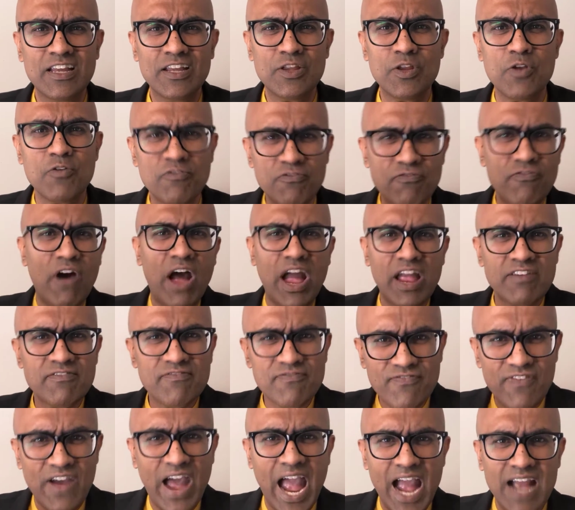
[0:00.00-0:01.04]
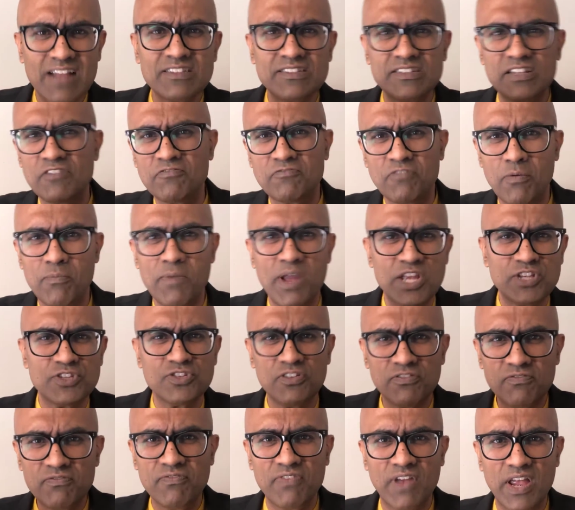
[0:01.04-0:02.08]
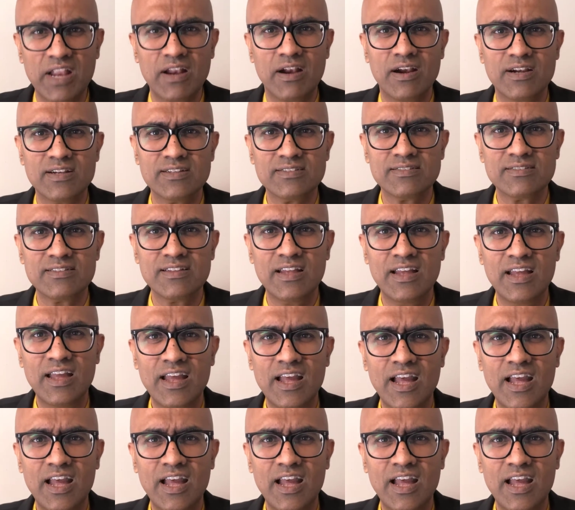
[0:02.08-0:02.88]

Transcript: You find facts, information, figures,